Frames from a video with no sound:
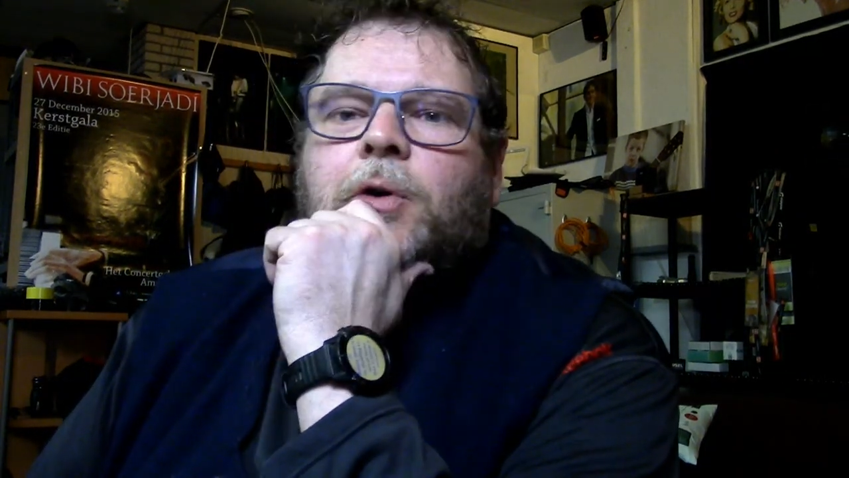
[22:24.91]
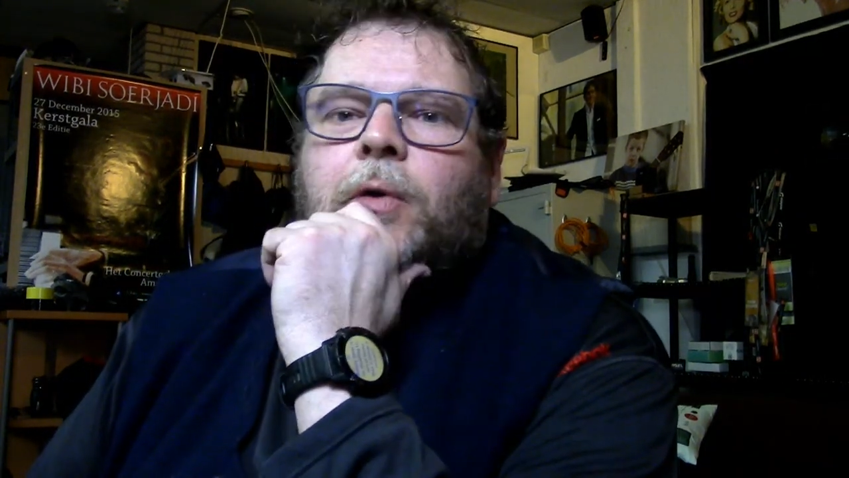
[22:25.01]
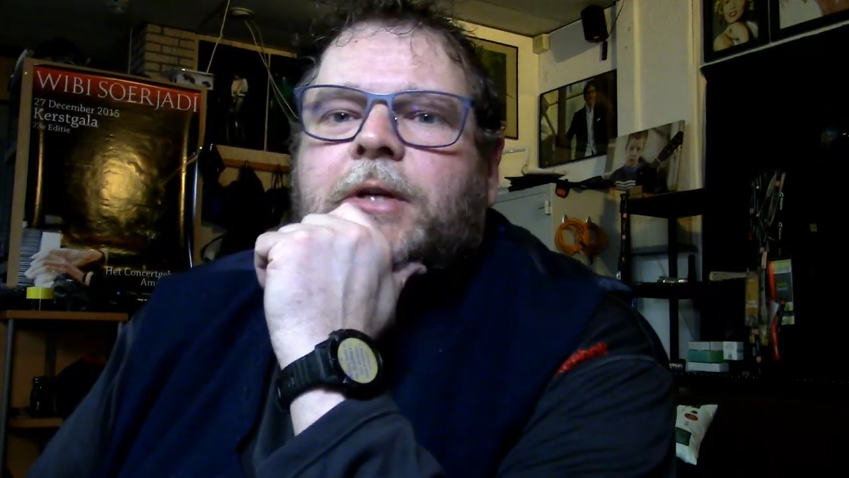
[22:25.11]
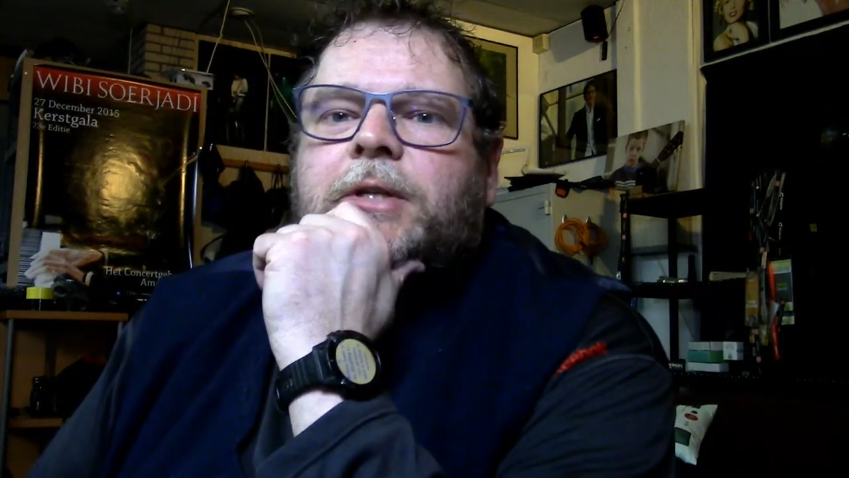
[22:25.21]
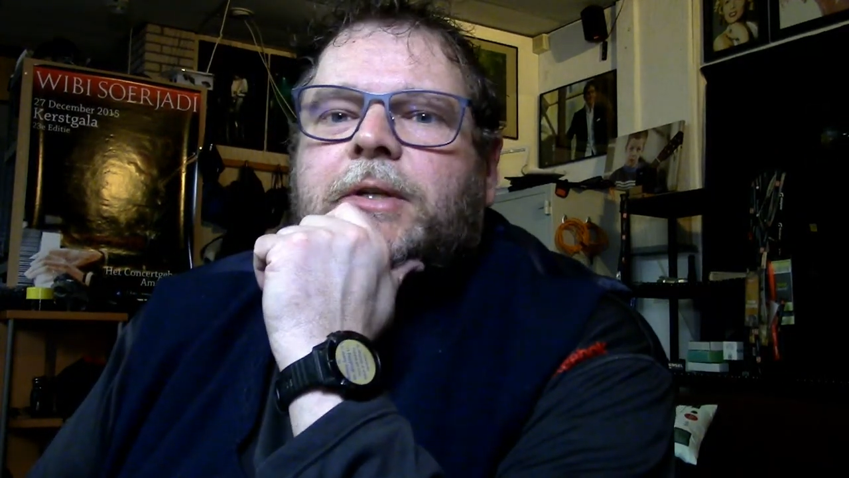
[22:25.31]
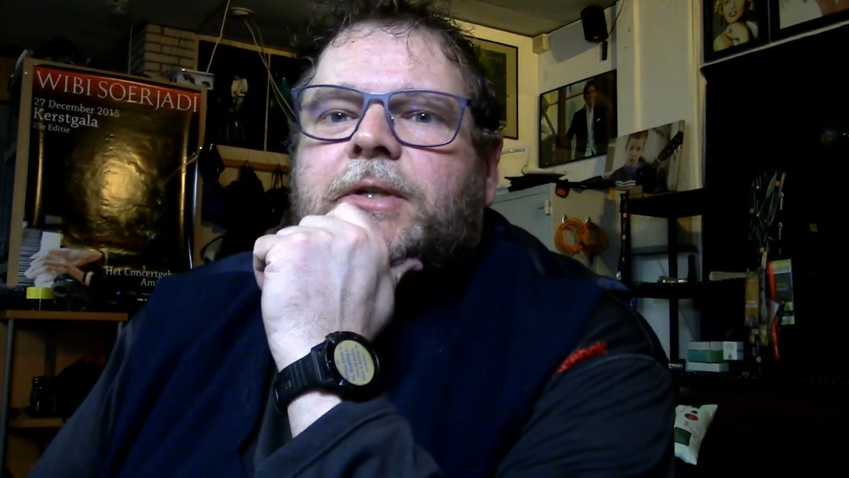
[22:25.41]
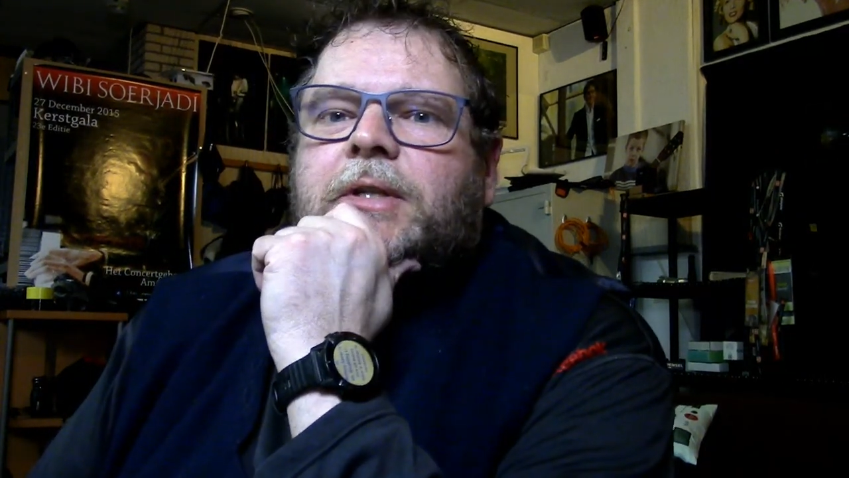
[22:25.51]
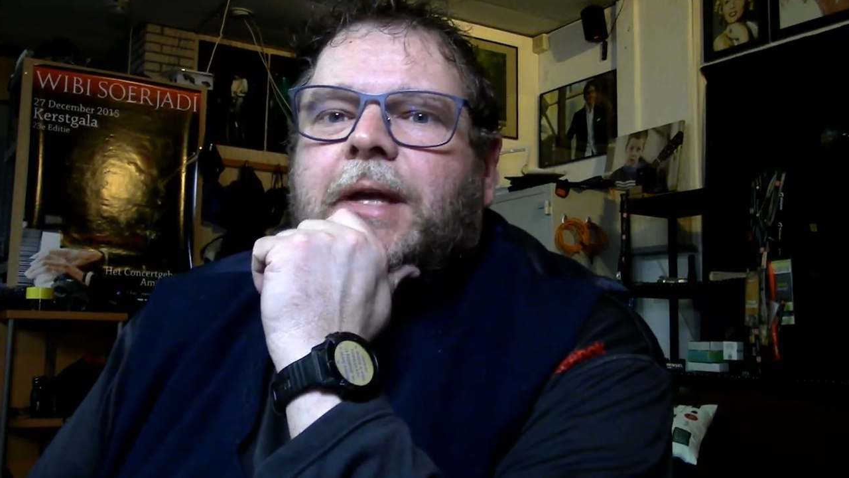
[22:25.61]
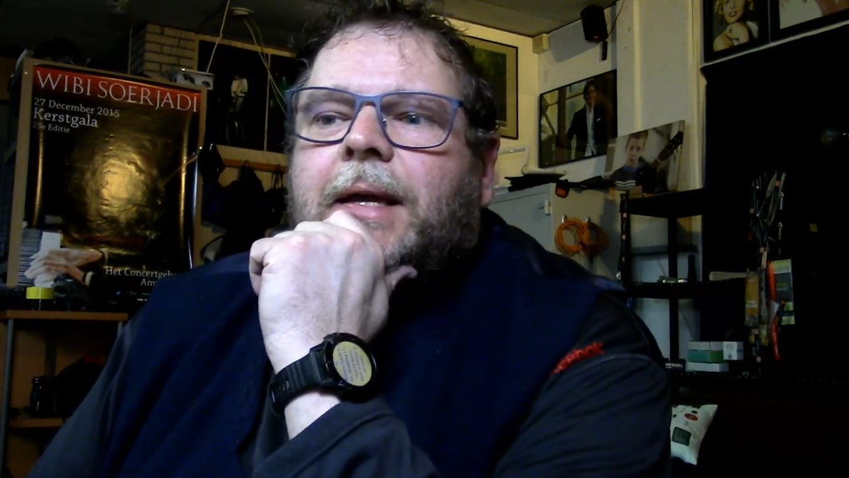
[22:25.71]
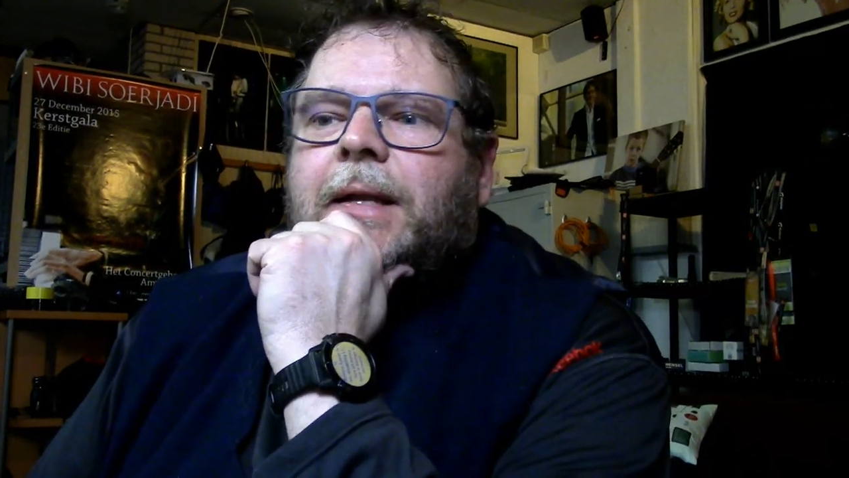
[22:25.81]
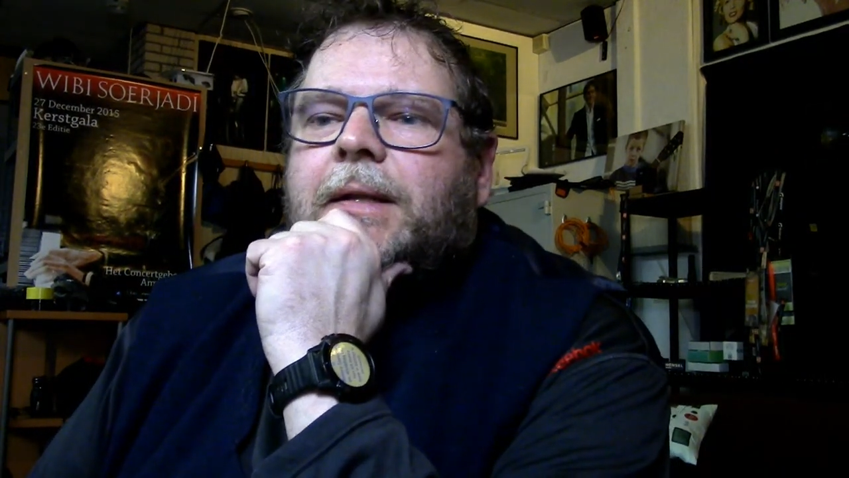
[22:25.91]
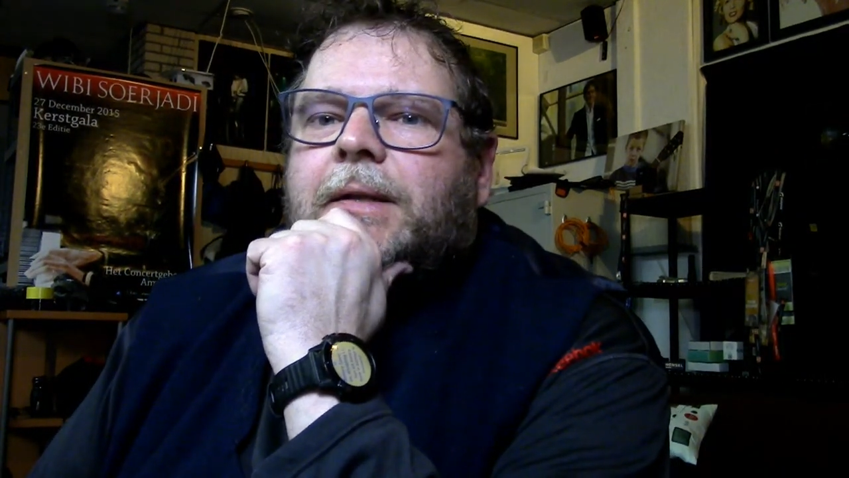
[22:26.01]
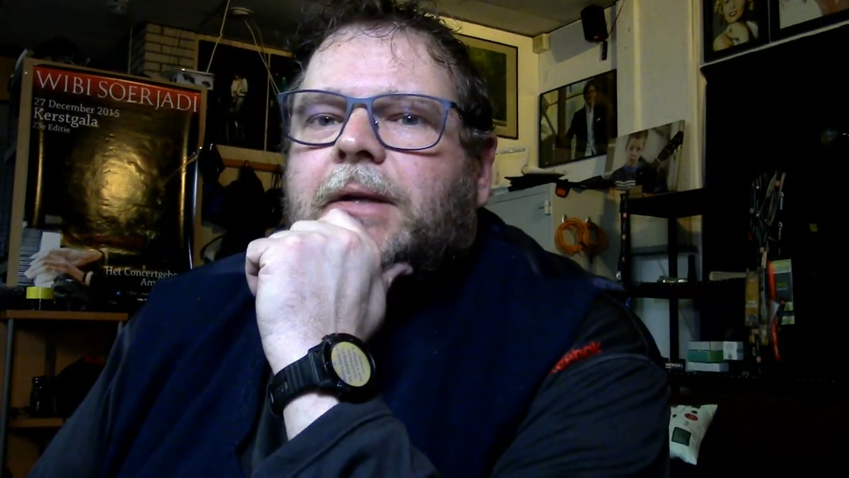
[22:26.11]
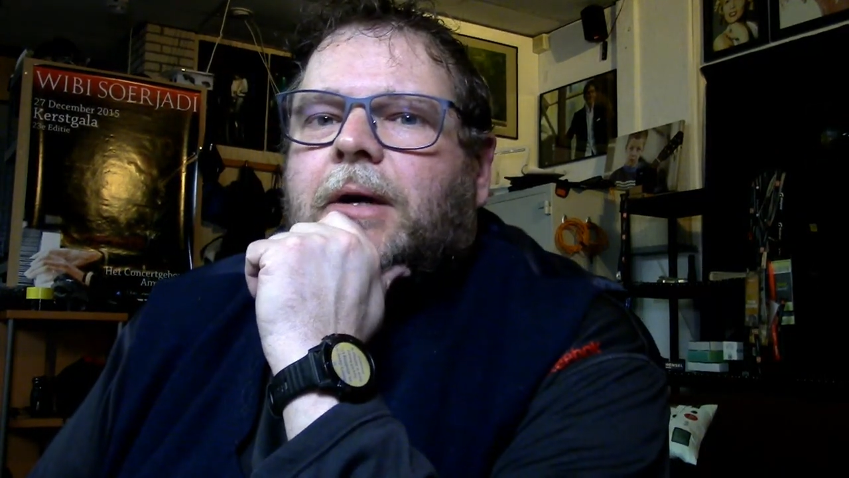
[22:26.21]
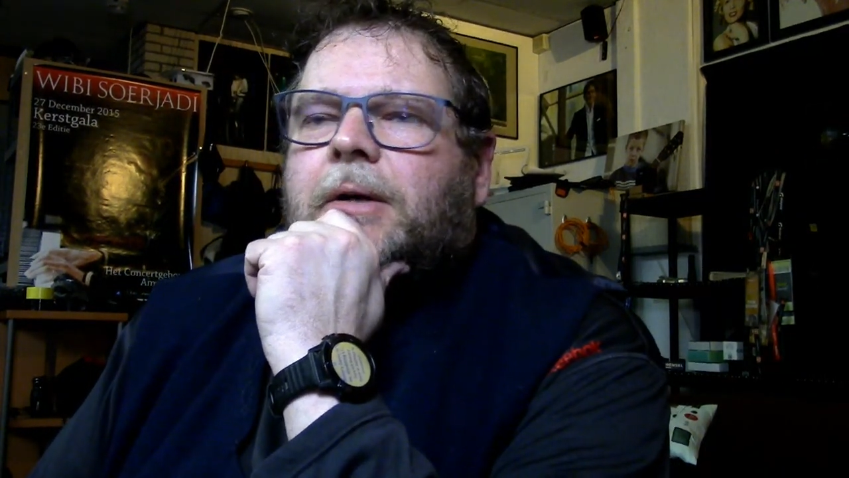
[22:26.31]
questions
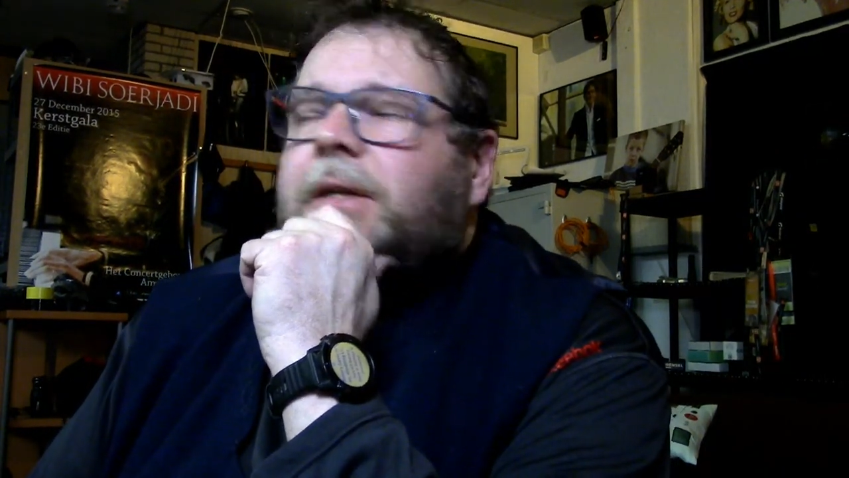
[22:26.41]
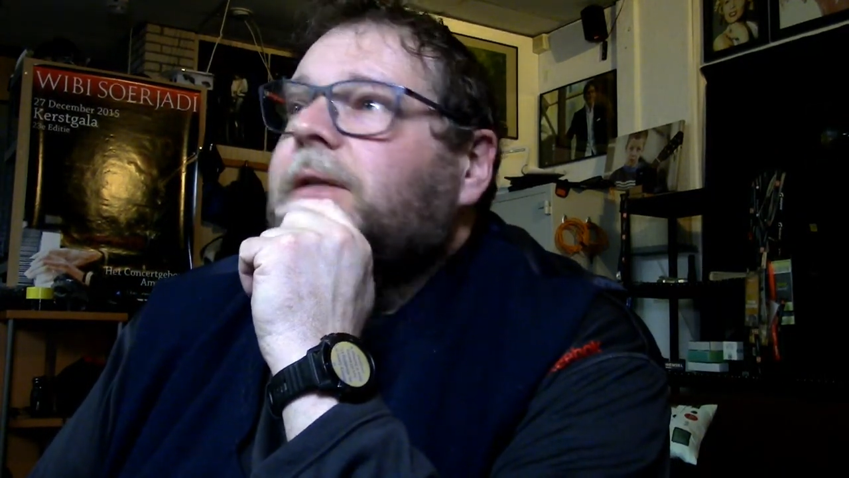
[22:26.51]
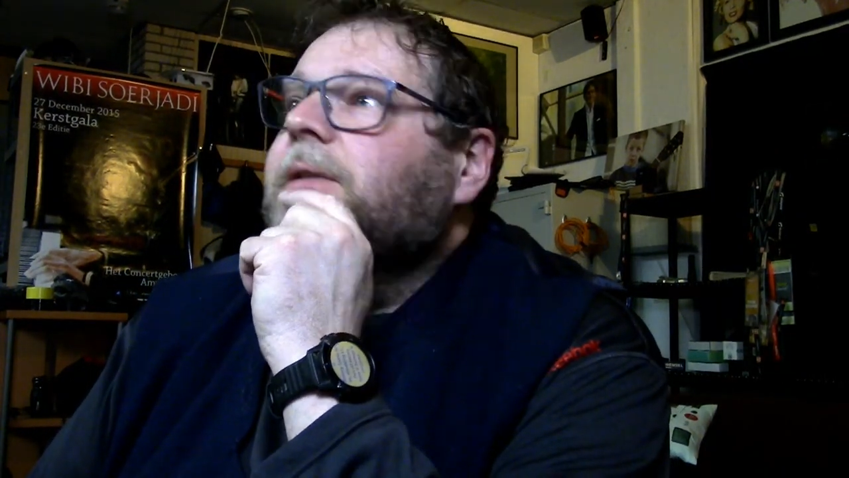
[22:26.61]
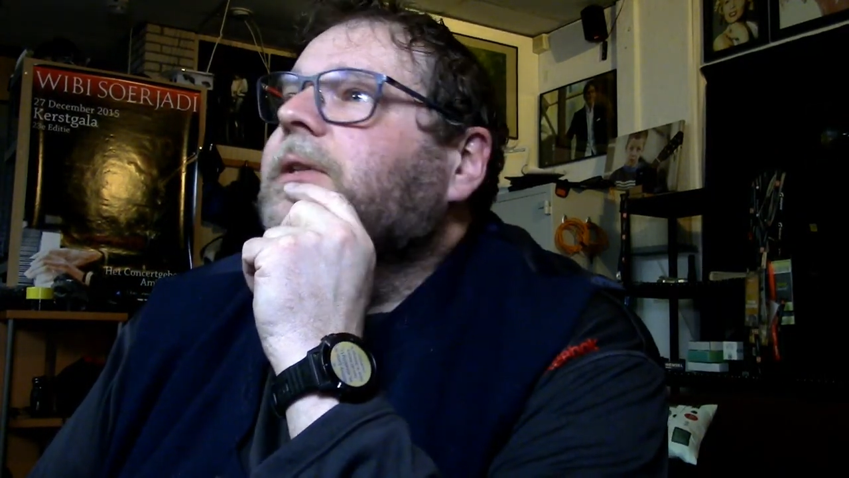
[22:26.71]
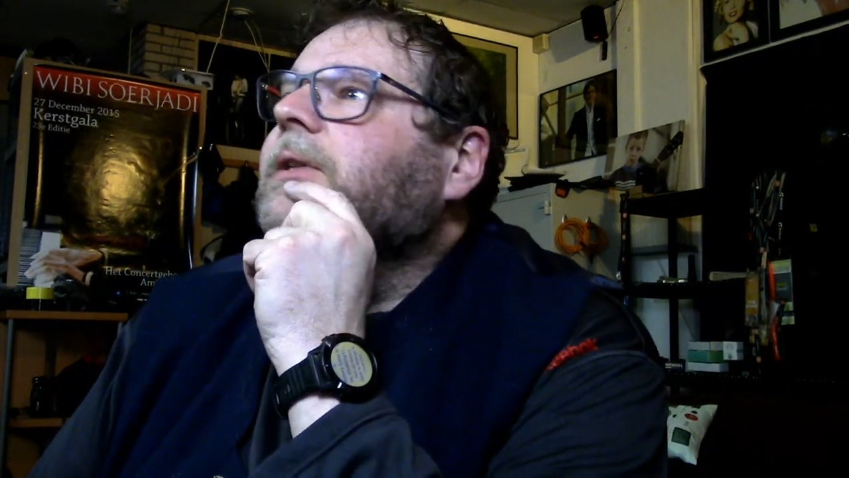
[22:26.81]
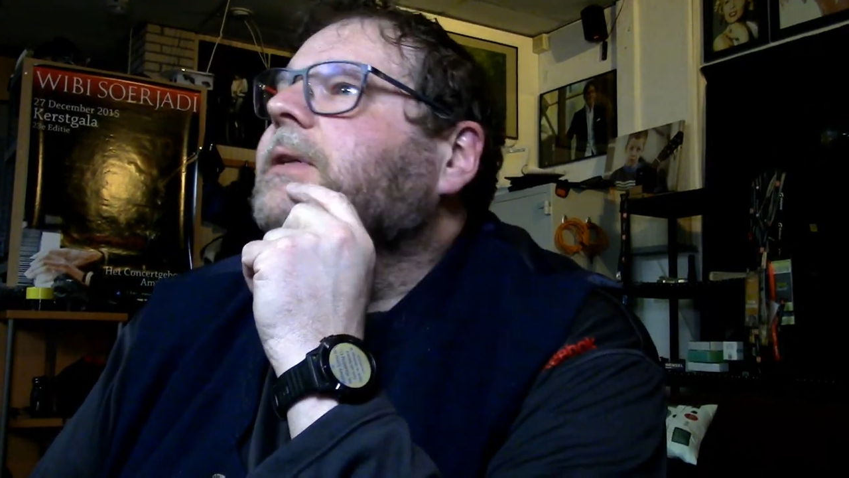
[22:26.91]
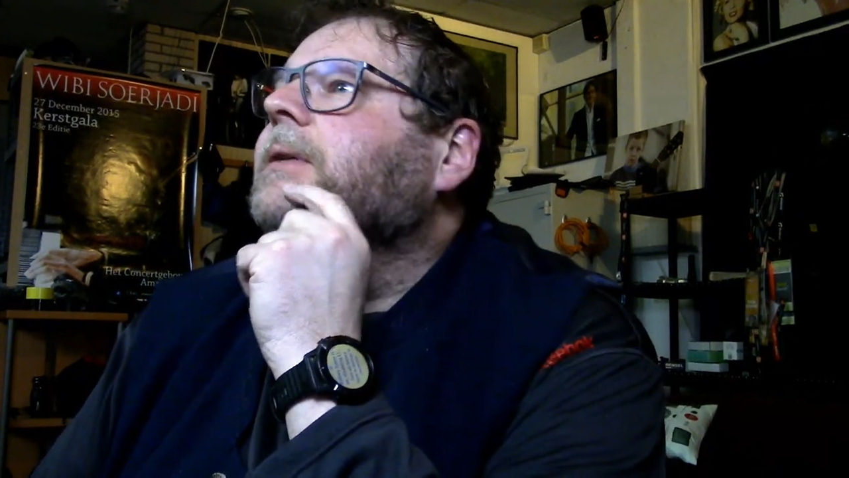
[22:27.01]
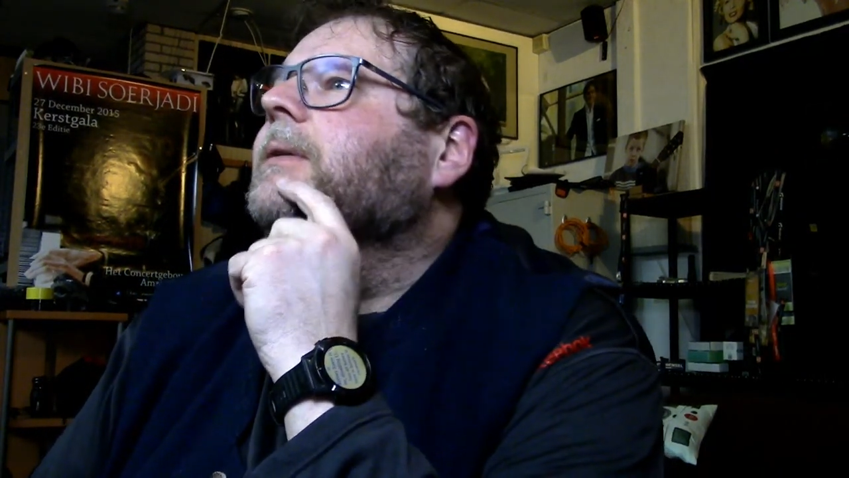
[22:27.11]
in the audience.